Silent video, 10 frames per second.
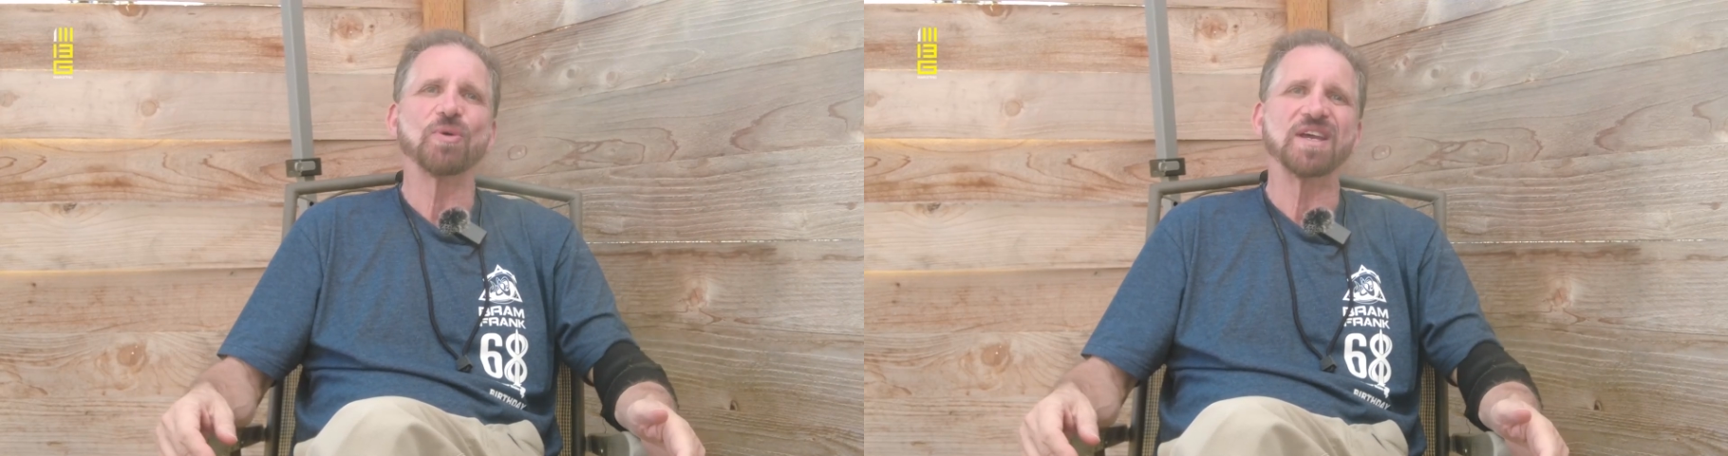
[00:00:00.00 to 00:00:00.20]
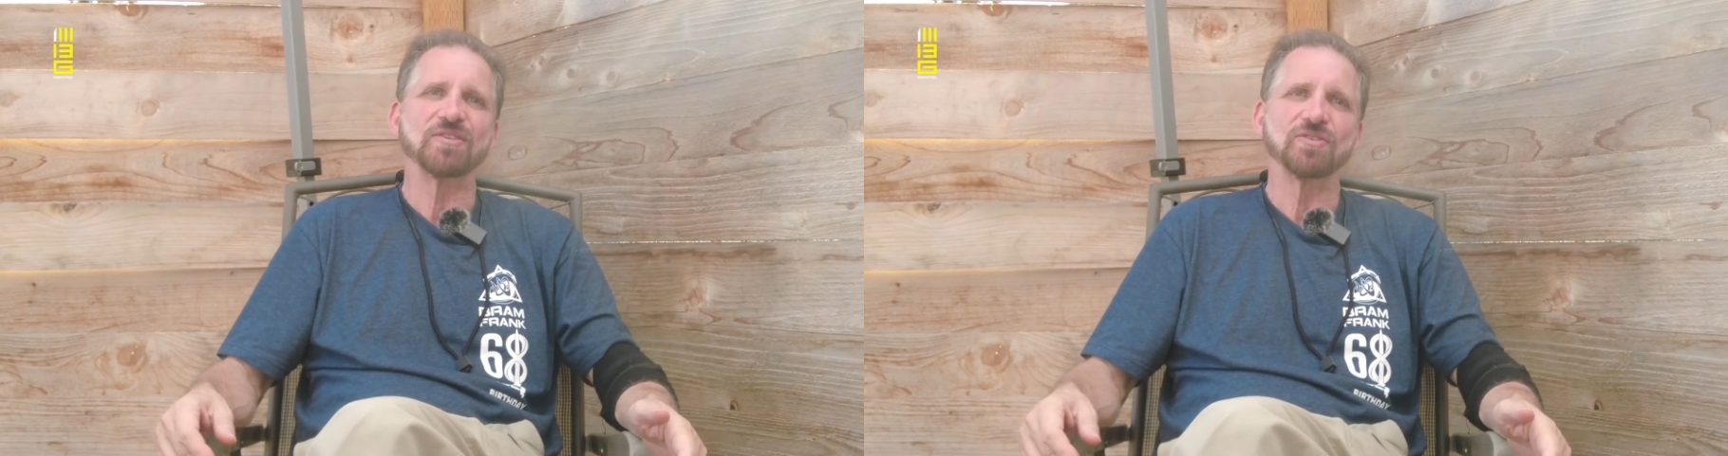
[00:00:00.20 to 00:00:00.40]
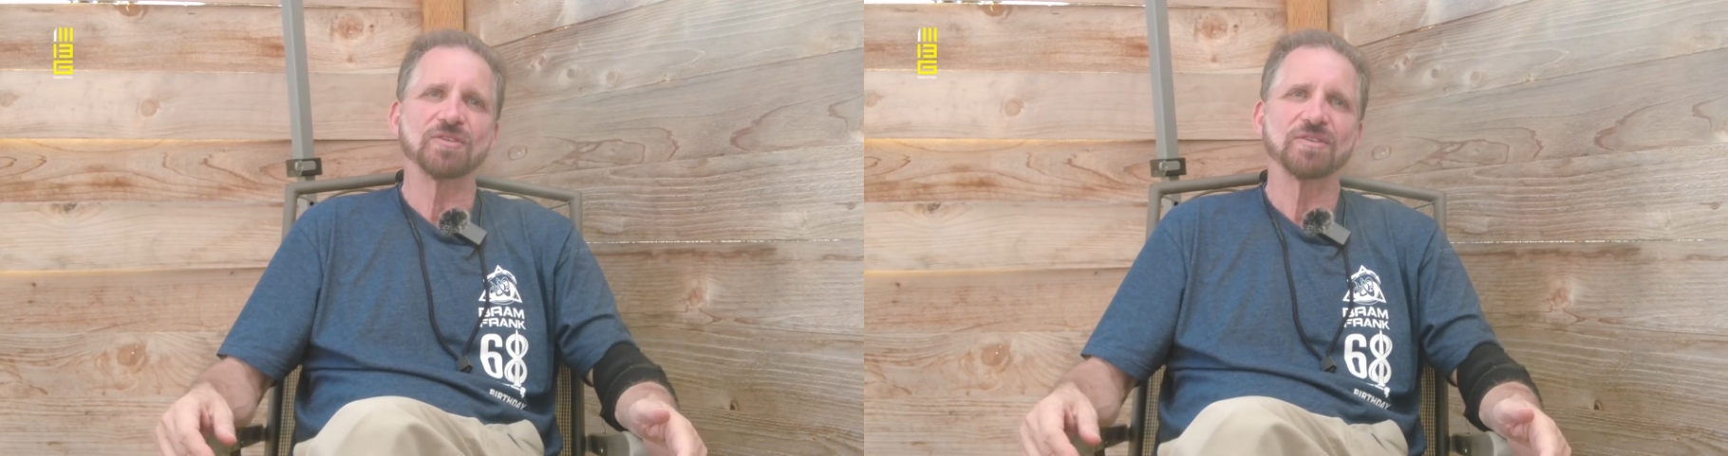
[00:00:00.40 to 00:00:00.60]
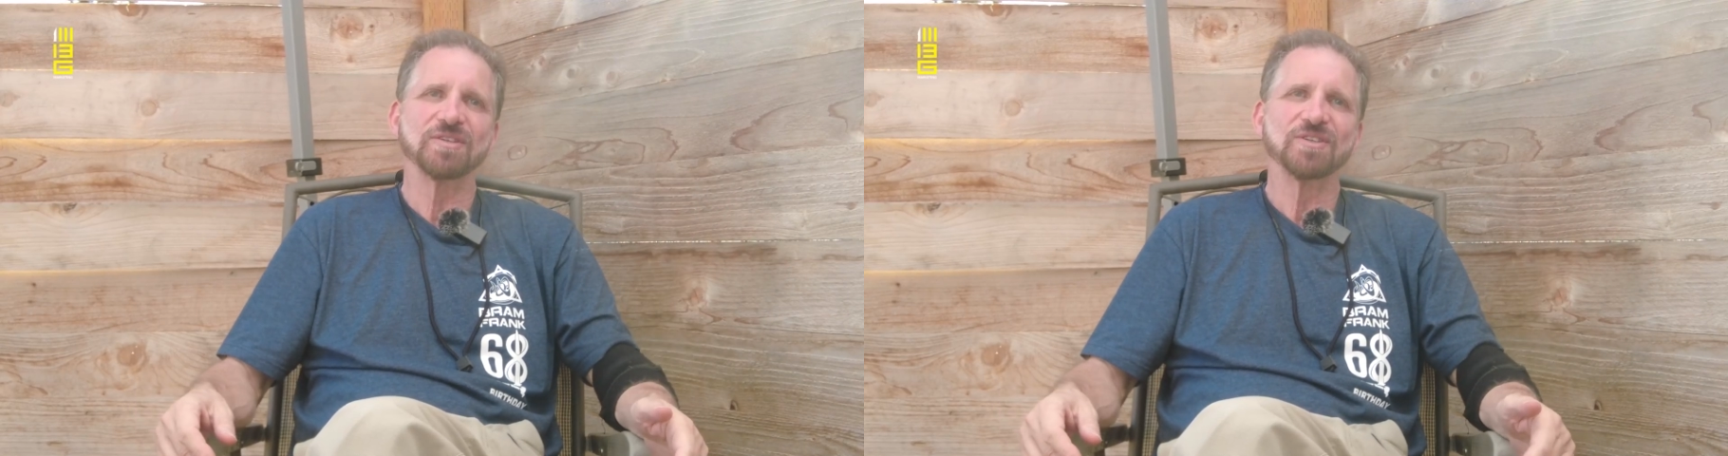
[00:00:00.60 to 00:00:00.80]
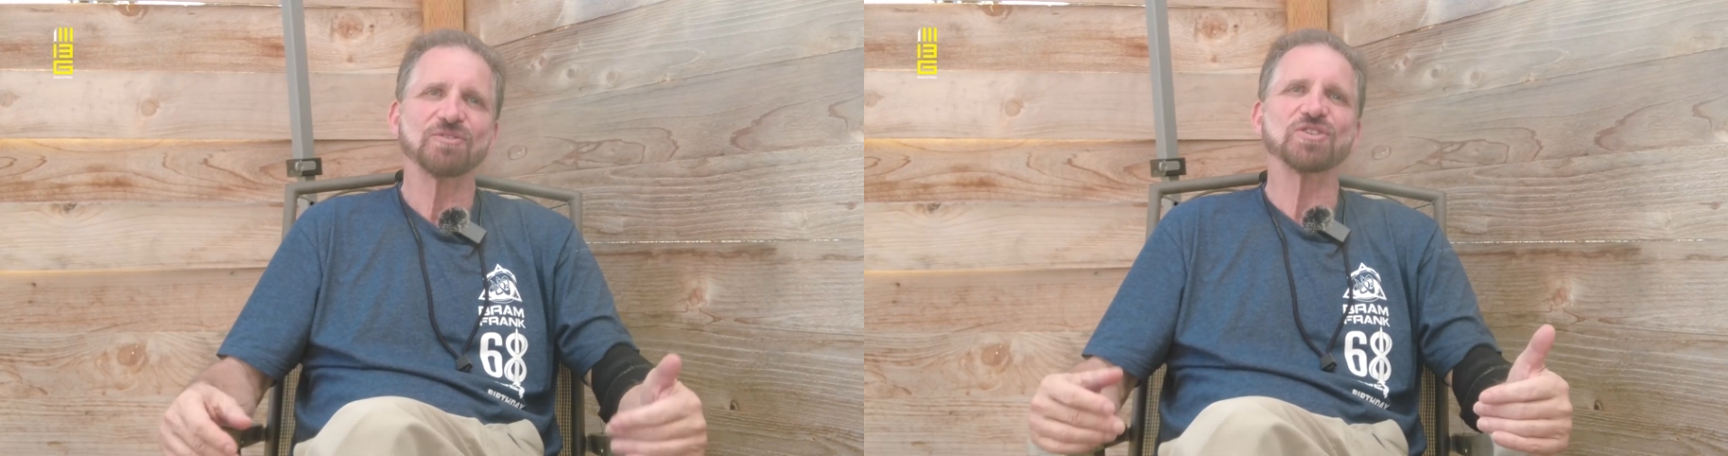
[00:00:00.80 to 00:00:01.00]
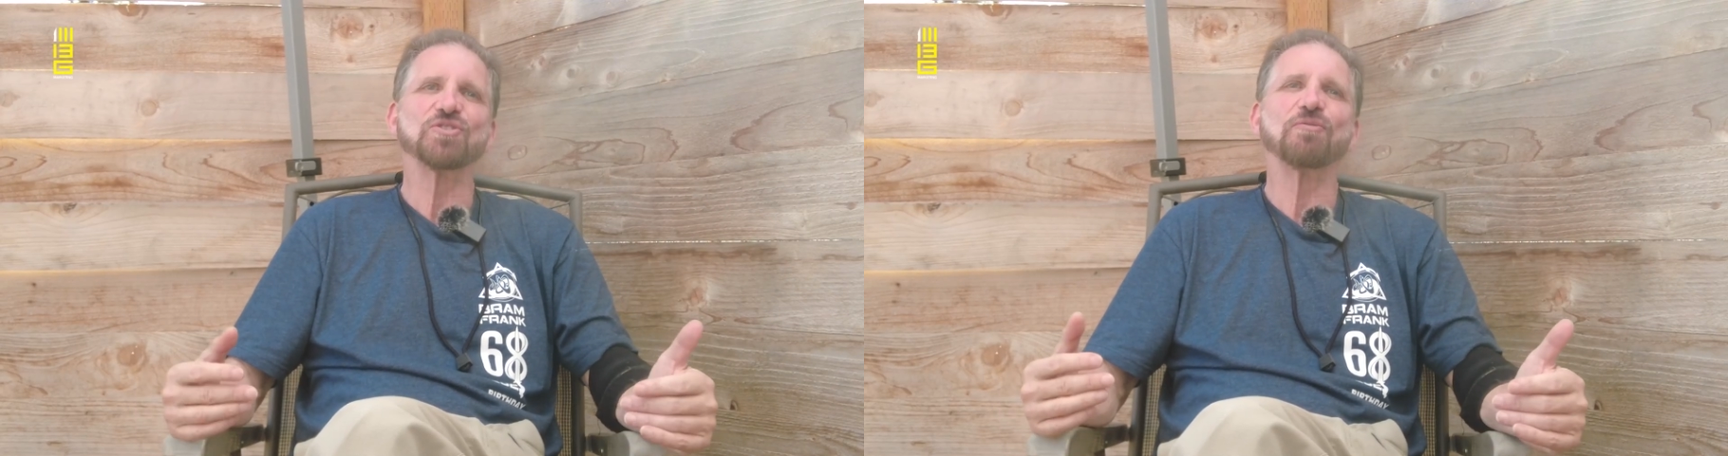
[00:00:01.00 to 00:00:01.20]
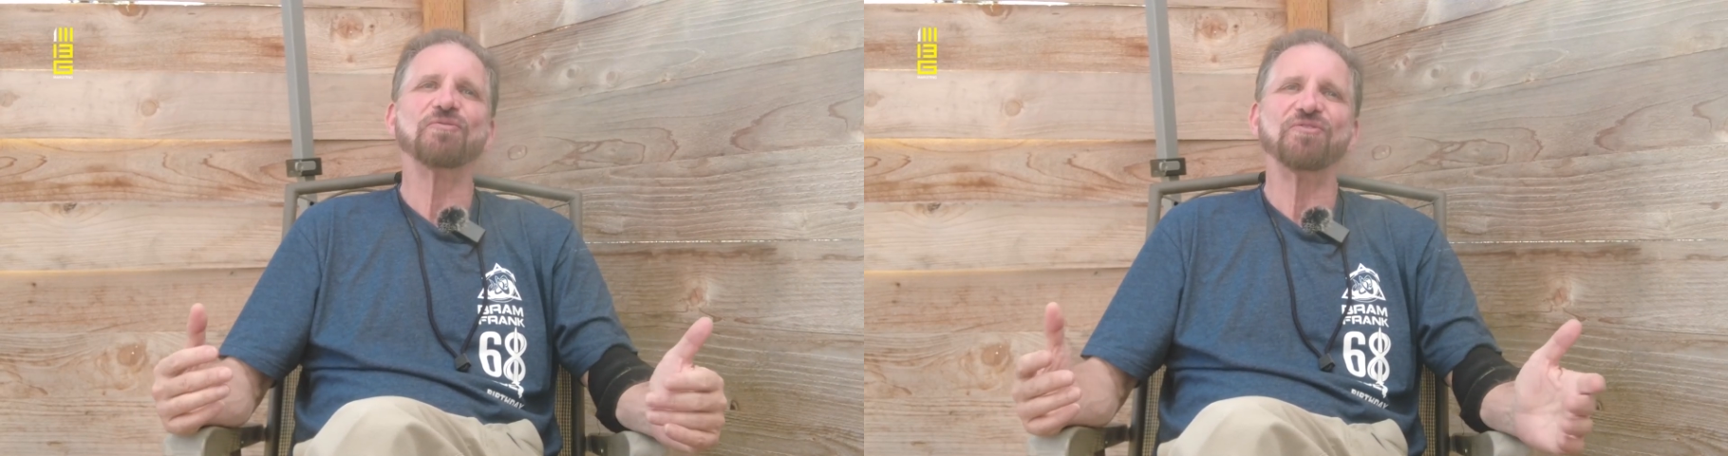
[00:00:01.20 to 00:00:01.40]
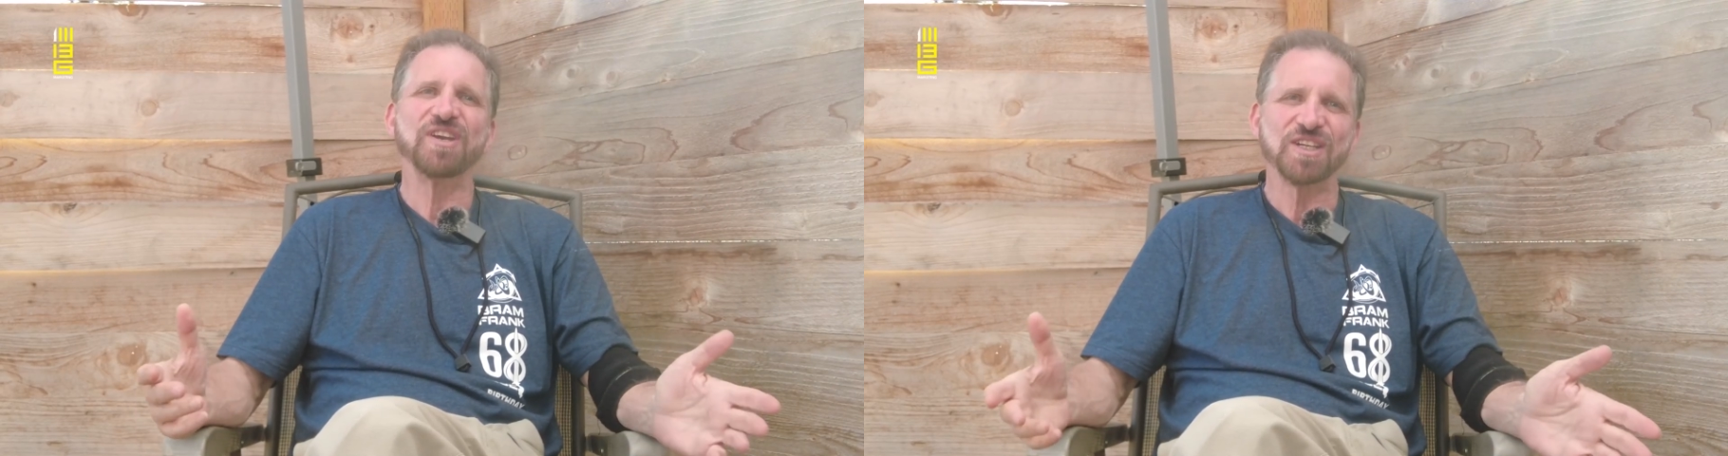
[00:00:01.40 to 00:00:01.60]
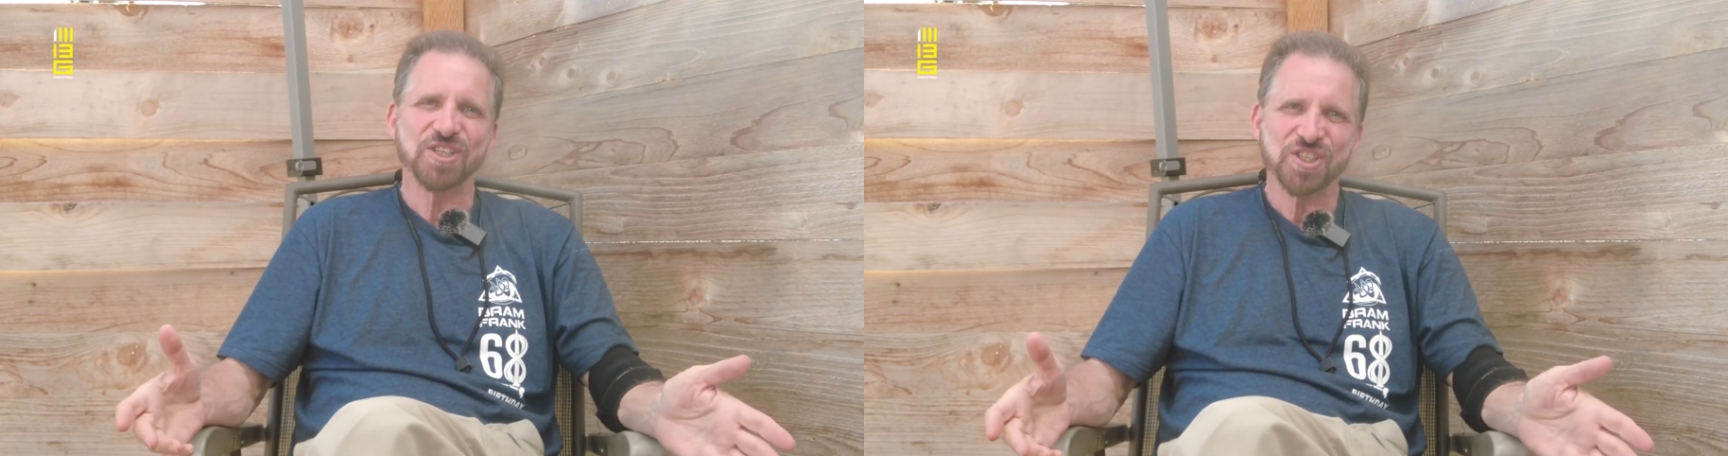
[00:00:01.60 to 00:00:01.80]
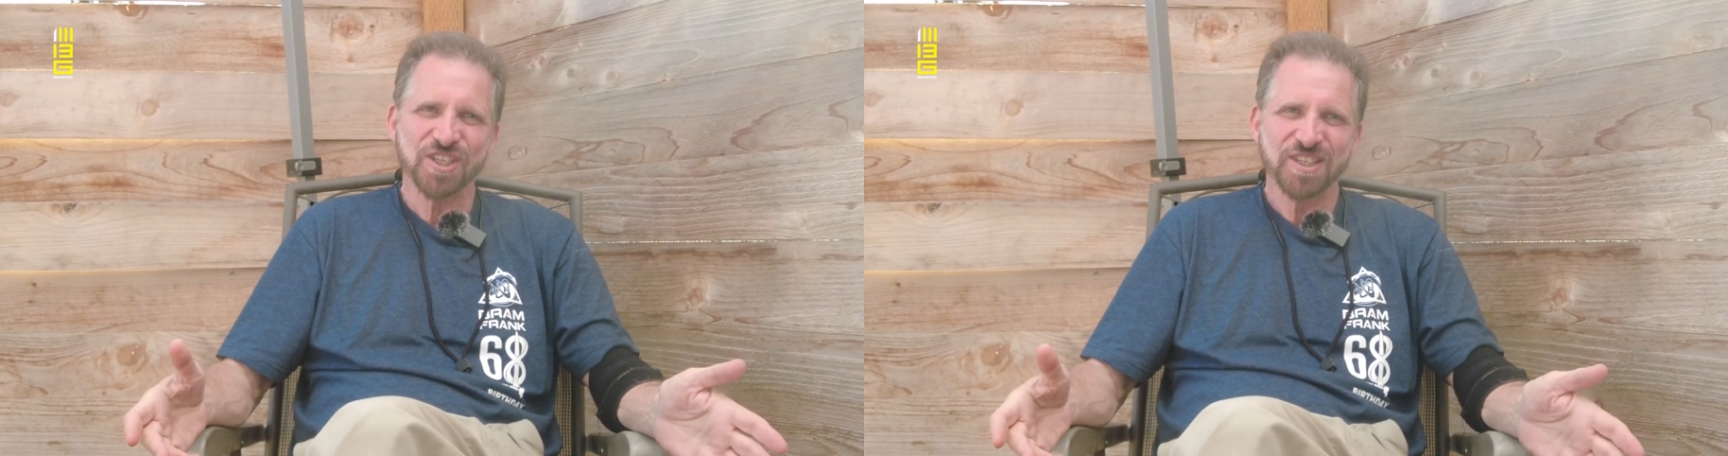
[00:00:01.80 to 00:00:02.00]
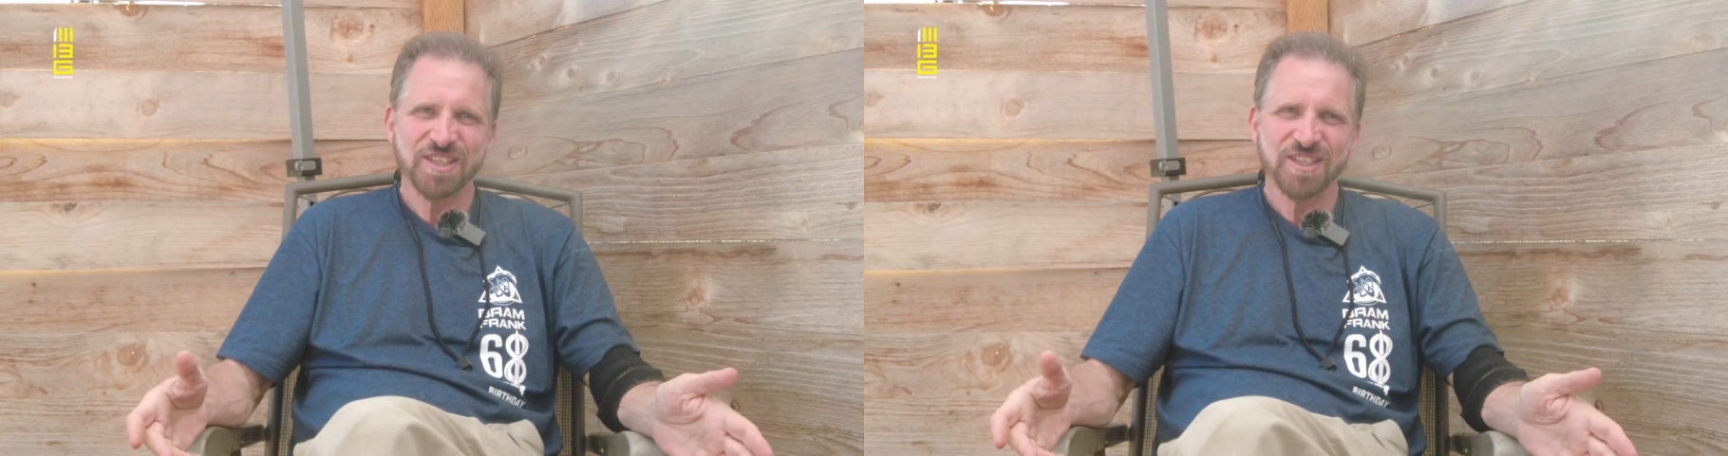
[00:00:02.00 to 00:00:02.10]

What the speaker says: end. There's no finish.